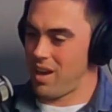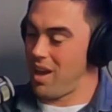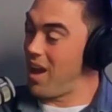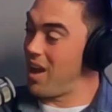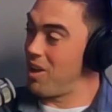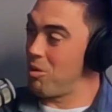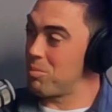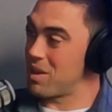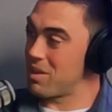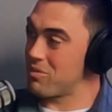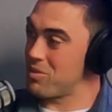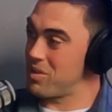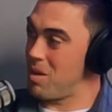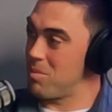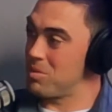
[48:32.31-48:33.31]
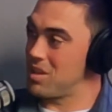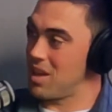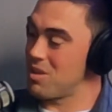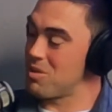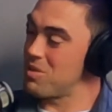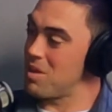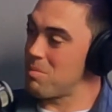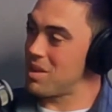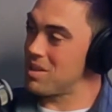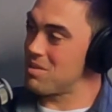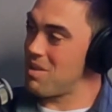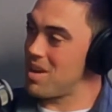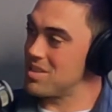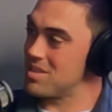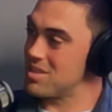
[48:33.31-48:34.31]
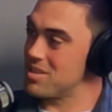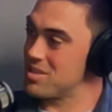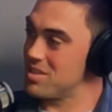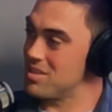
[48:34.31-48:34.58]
of eye opening for them, and they knew they made the right decision.